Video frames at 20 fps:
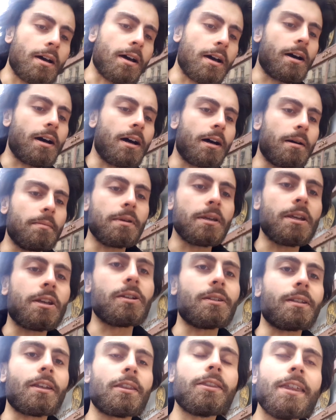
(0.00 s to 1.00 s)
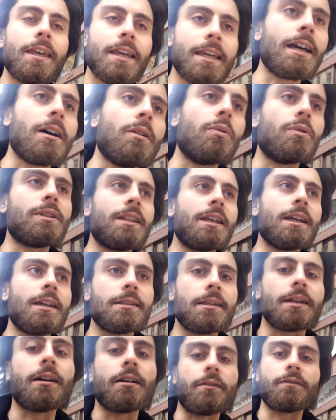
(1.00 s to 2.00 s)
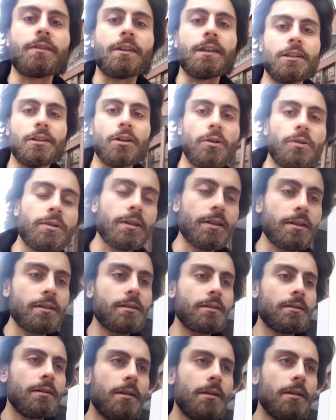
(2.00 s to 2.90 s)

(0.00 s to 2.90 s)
uh, because I think I was kicked out of ketosis.